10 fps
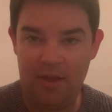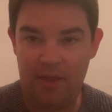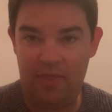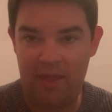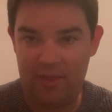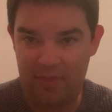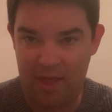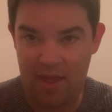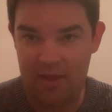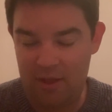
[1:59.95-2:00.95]
and then
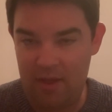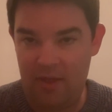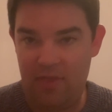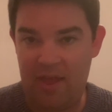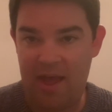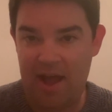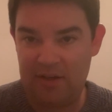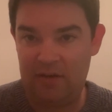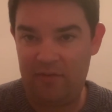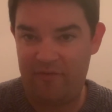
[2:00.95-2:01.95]
they
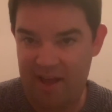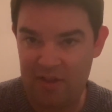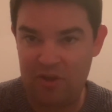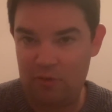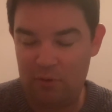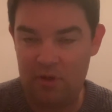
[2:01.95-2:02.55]
added value